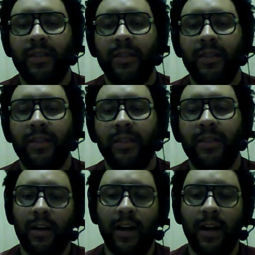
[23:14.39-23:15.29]
So
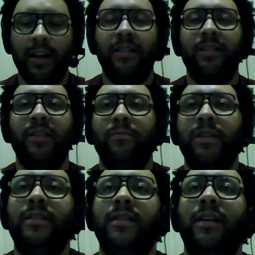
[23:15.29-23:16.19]
I shouldn't
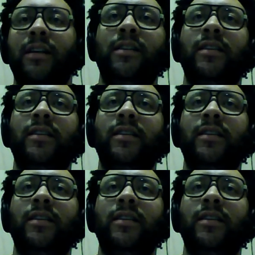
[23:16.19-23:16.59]
be selling,